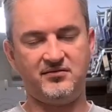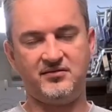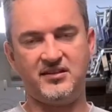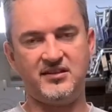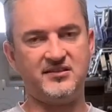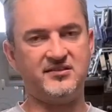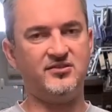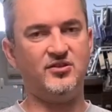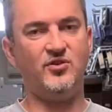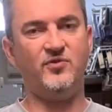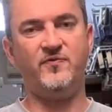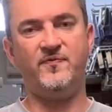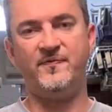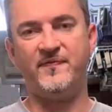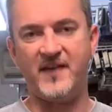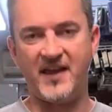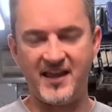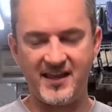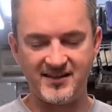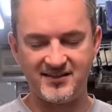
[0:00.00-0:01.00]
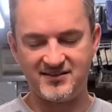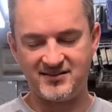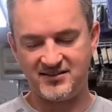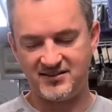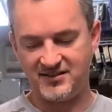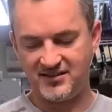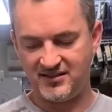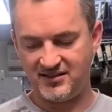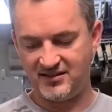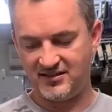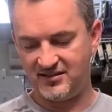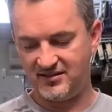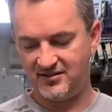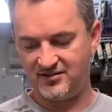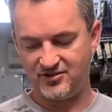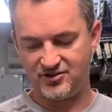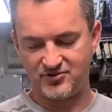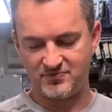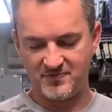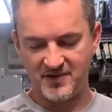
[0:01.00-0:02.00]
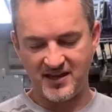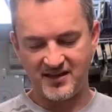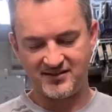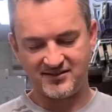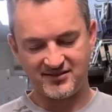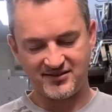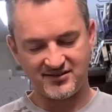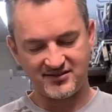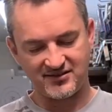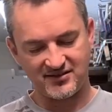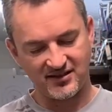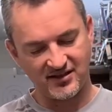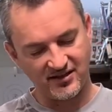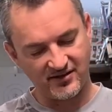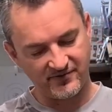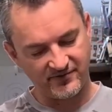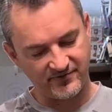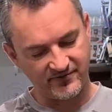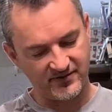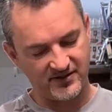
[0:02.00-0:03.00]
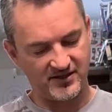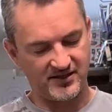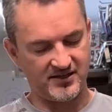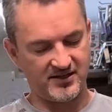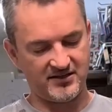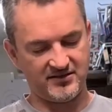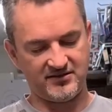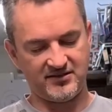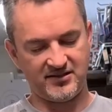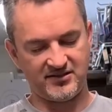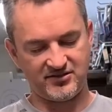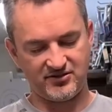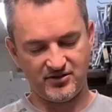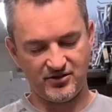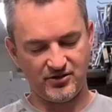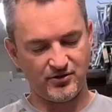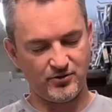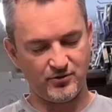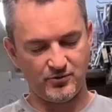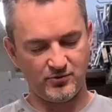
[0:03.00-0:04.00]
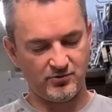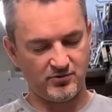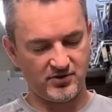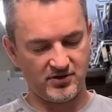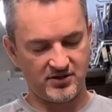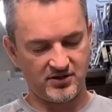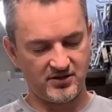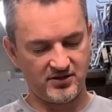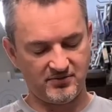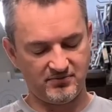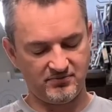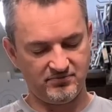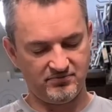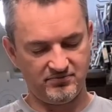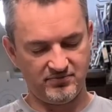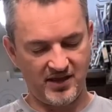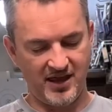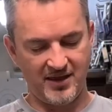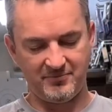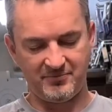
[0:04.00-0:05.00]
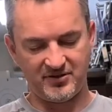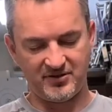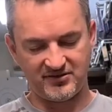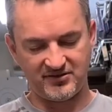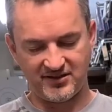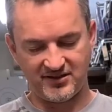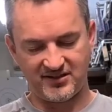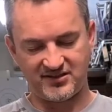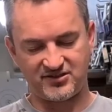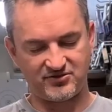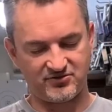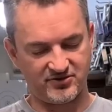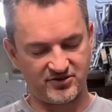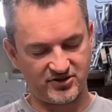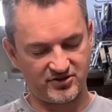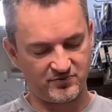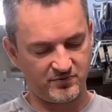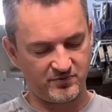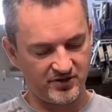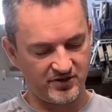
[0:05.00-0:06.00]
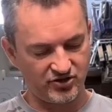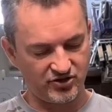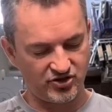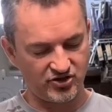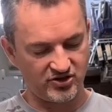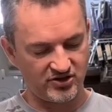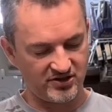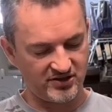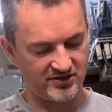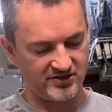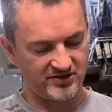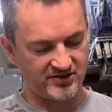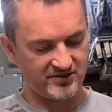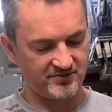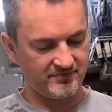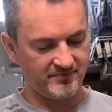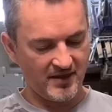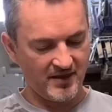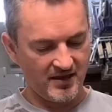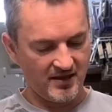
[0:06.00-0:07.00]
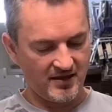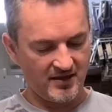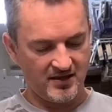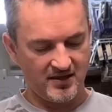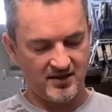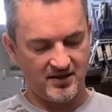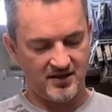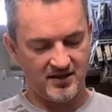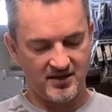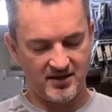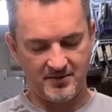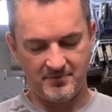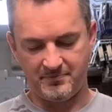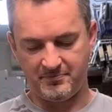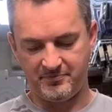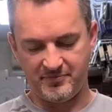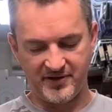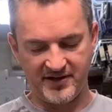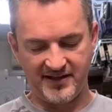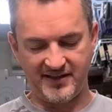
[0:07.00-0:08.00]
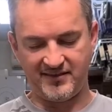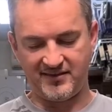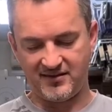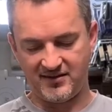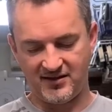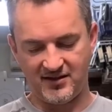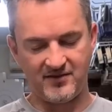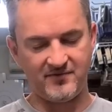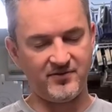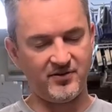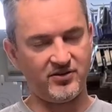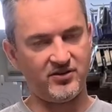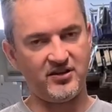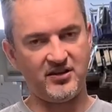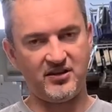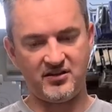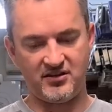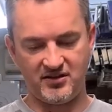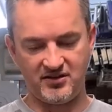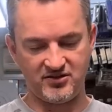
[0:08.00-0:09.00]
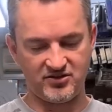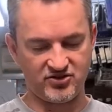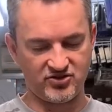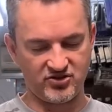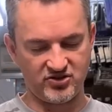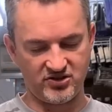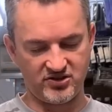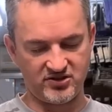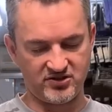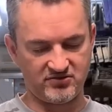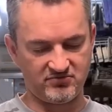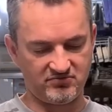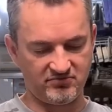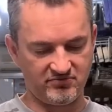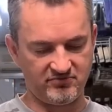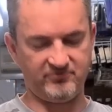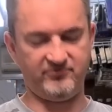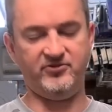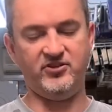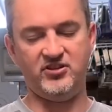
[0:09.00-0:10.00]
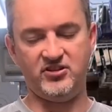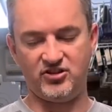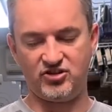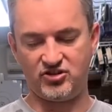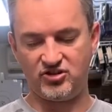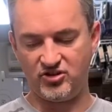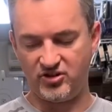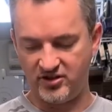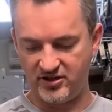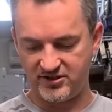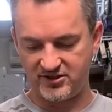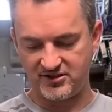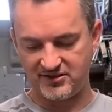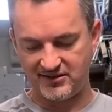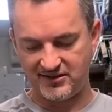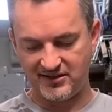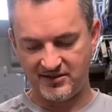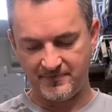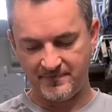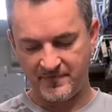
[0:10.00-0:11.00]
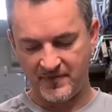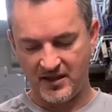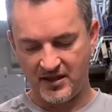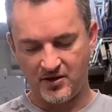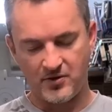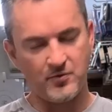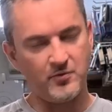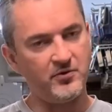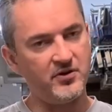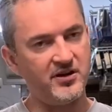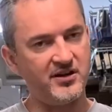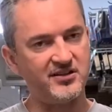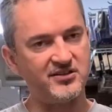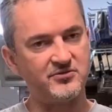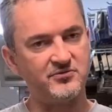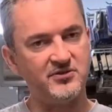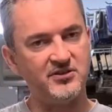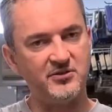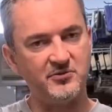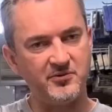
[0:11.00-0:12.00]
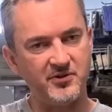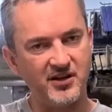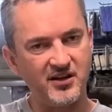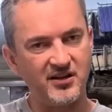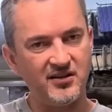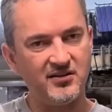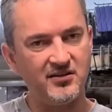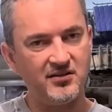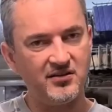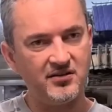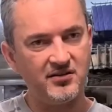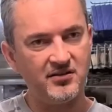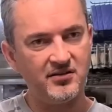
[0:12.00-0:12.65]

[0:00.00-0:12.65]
There's no fancy schmancy stuff. There's no ambidextrous switches, but everything is just finished nicely. Works really well.